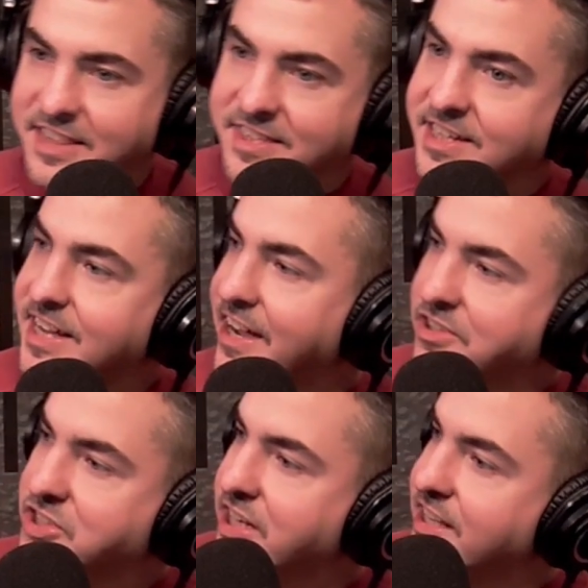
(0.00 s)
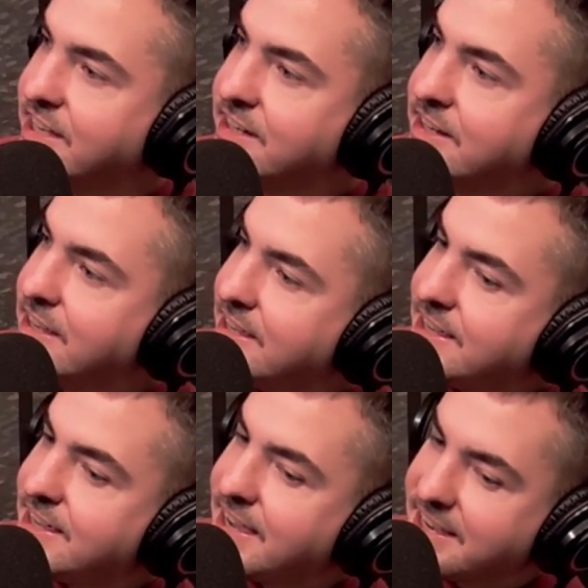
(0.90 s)
I think Kyle Shanahan
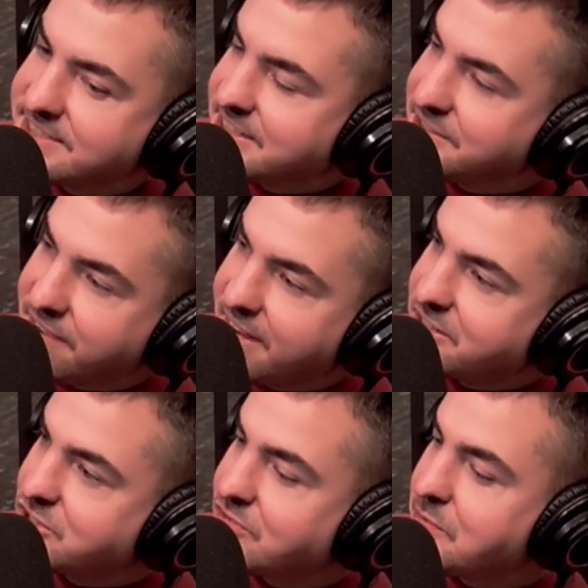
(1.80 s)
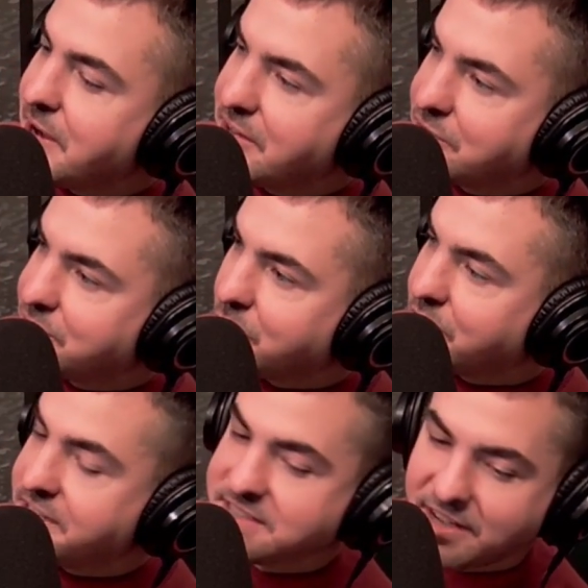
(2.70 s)
has the advantage over Matt
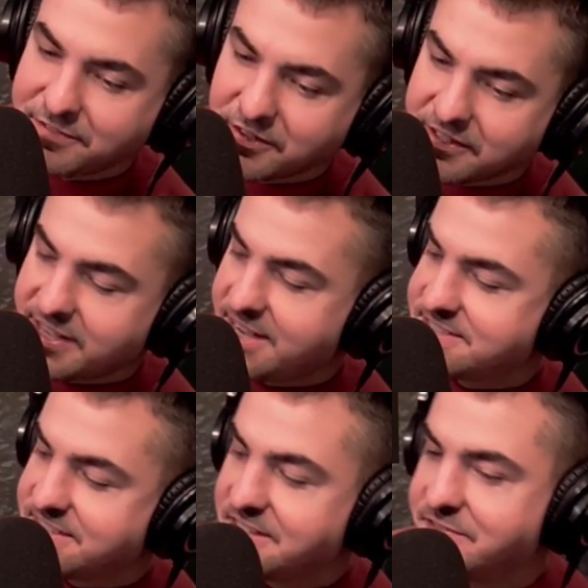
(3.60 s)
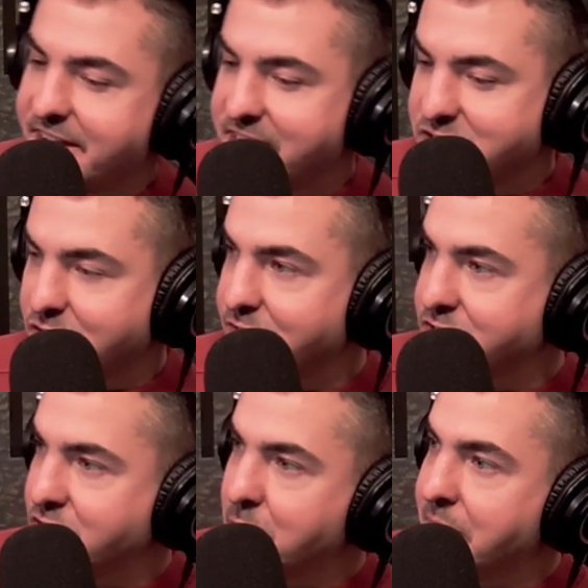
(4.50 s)
LaFleur. He definitely has the advantage over
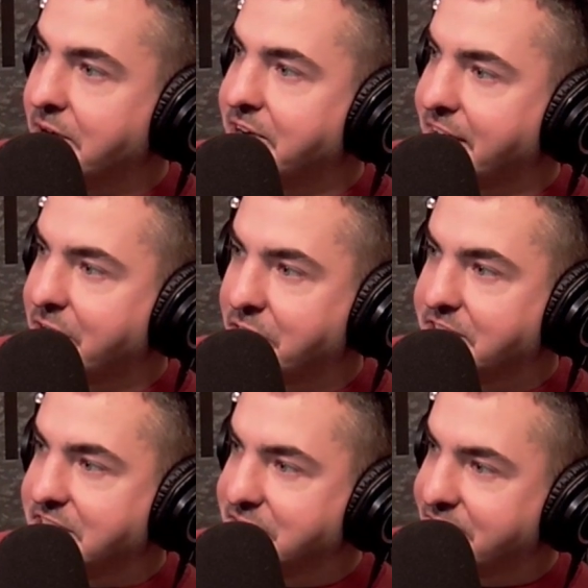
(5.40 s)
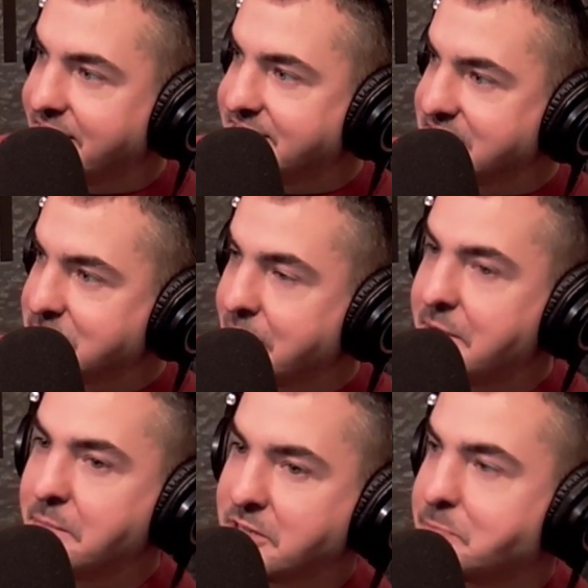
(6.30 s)
Joe Barry. I know the defense has
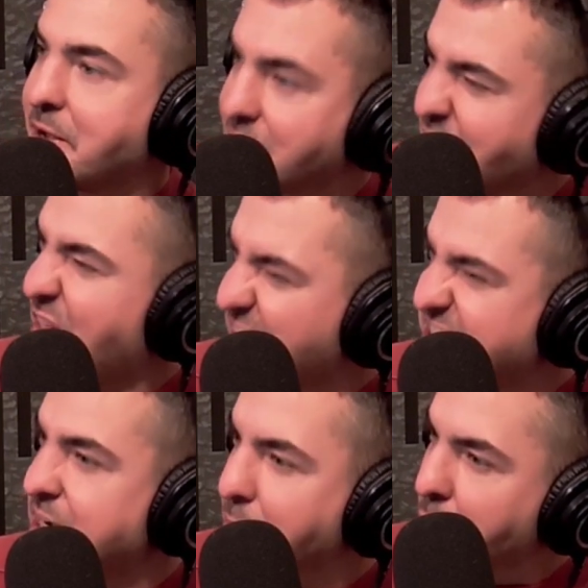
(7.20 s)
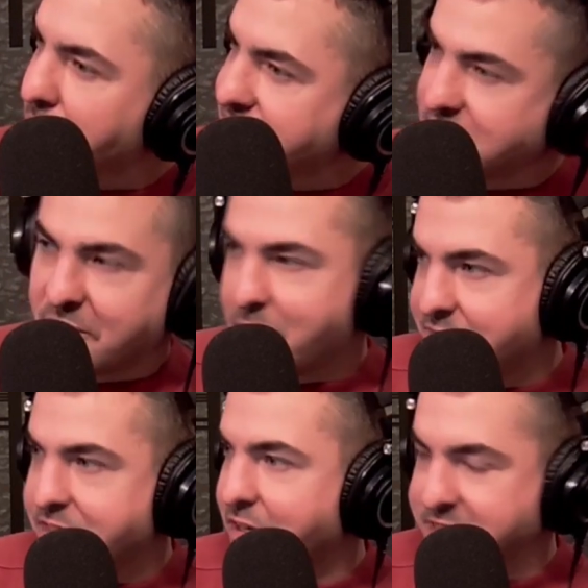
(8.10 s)
been much better the last couple weeks,
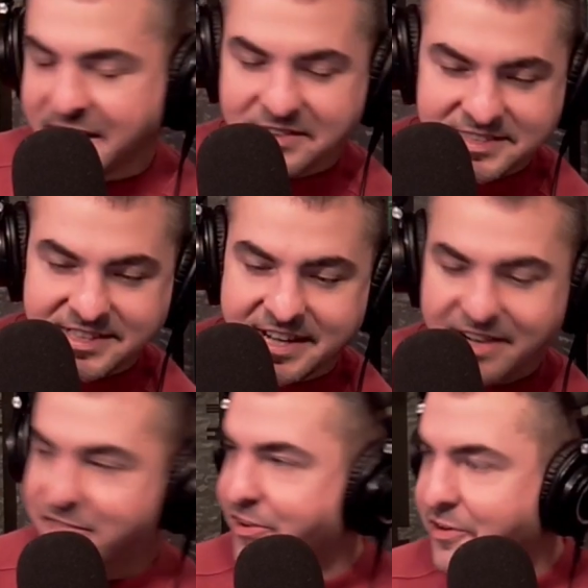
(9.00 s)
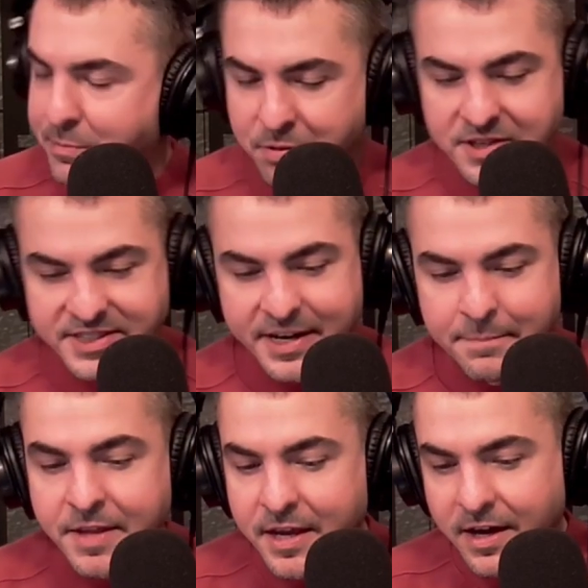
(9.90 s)
although even though Dallas did hang 30 plus on
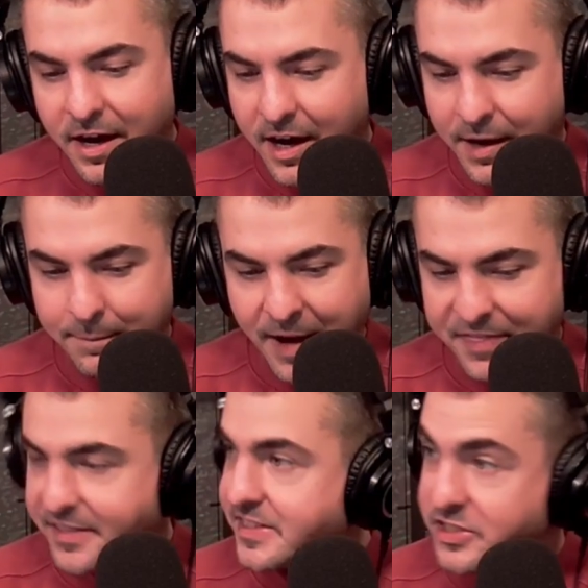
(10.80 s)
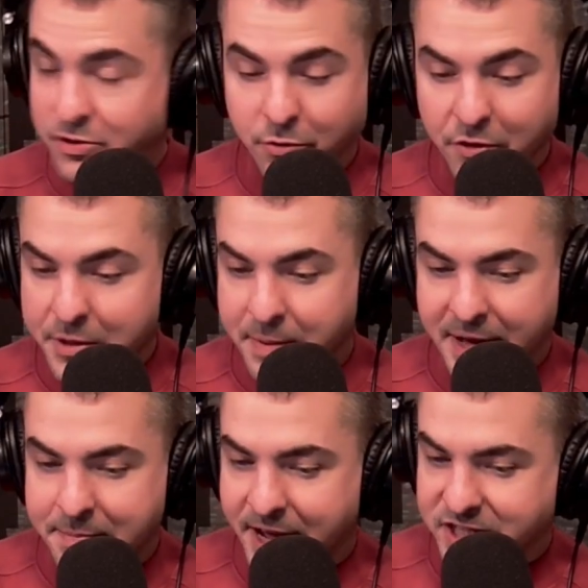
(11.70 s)
them, yeah. Um, I think this is a really
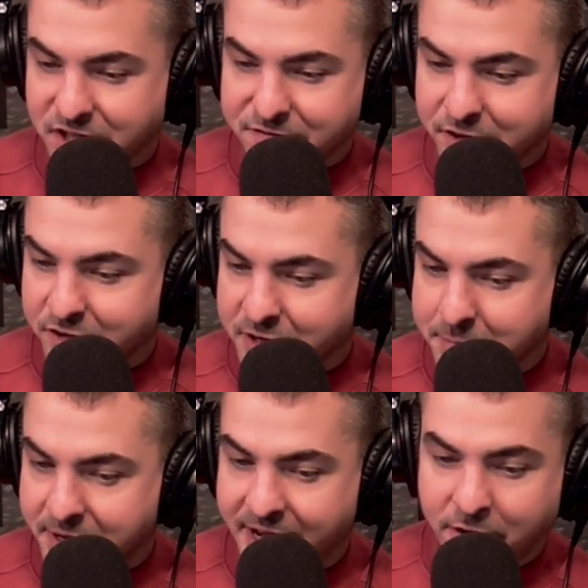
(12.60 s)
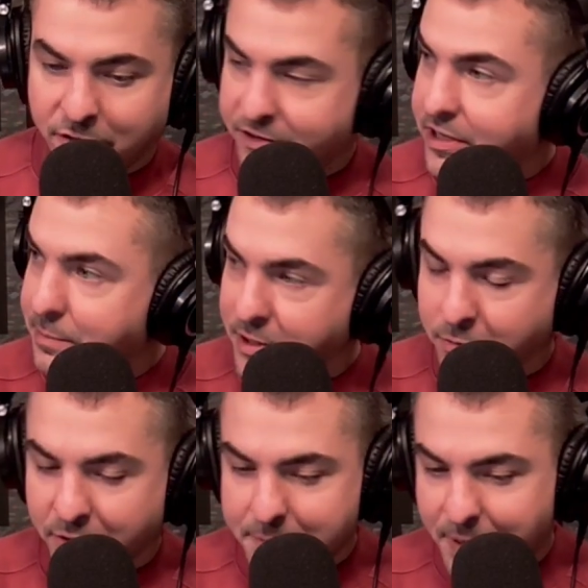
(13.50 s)
bad matchup for Green Bay. I know they're going to be
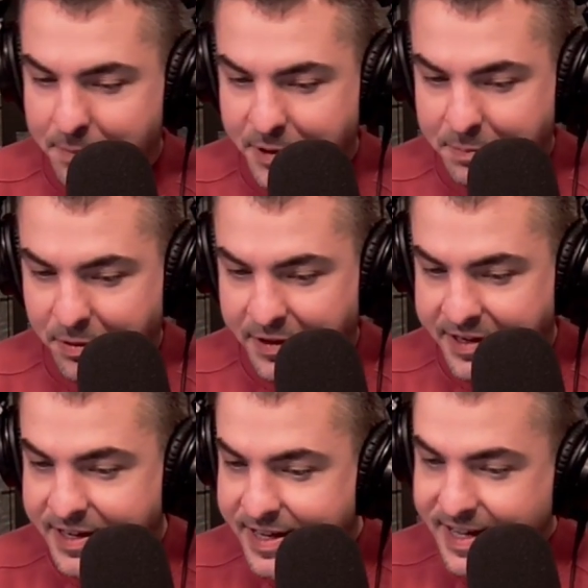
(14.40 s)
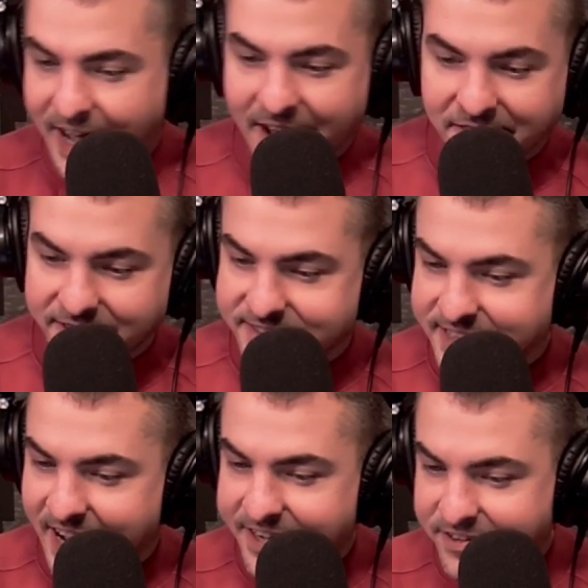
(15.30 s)
a really public play. I like
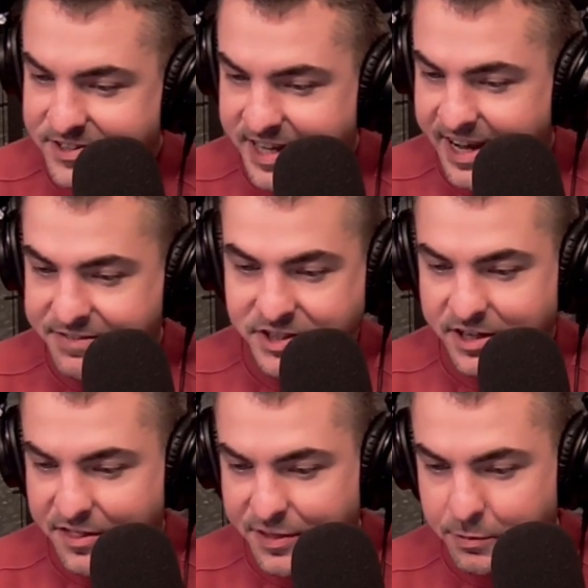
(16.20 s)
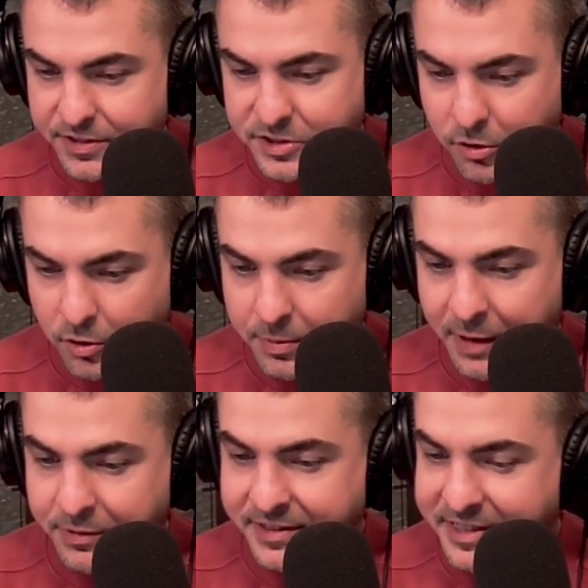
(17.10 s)
the Niners. I haven't done anything with the total,
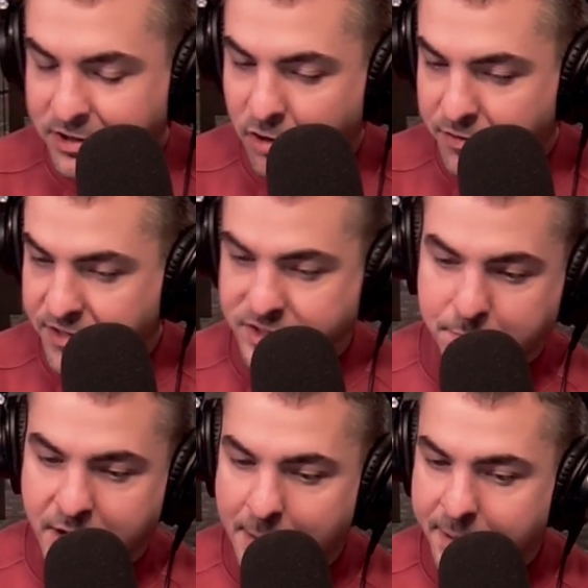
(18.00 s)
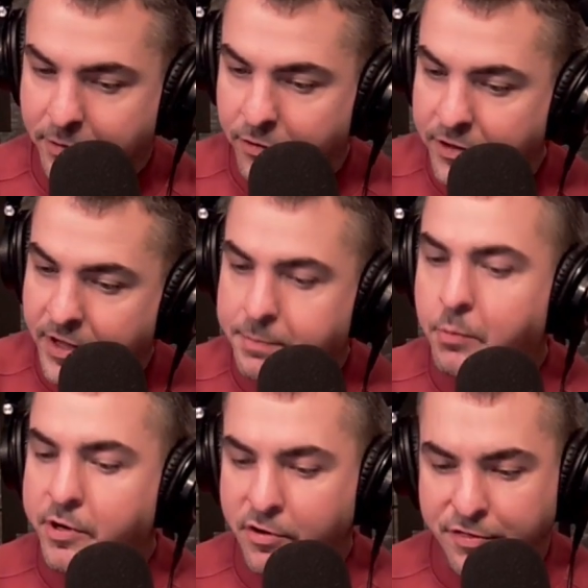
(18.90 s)
but I would lean over. There's a prop I really like.
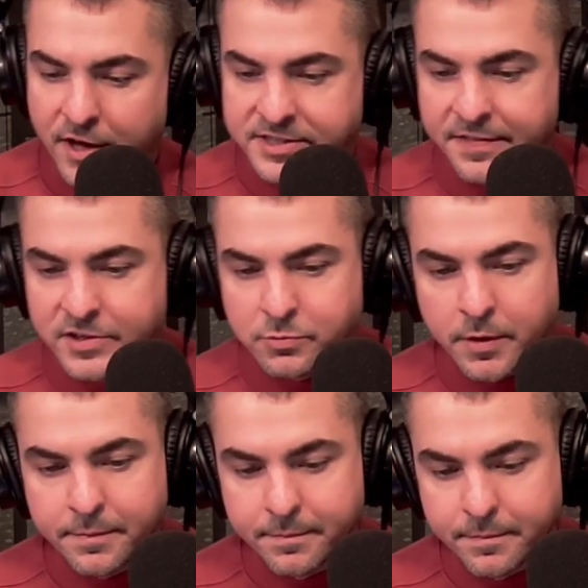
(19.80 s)
But what are your thoughts on this one?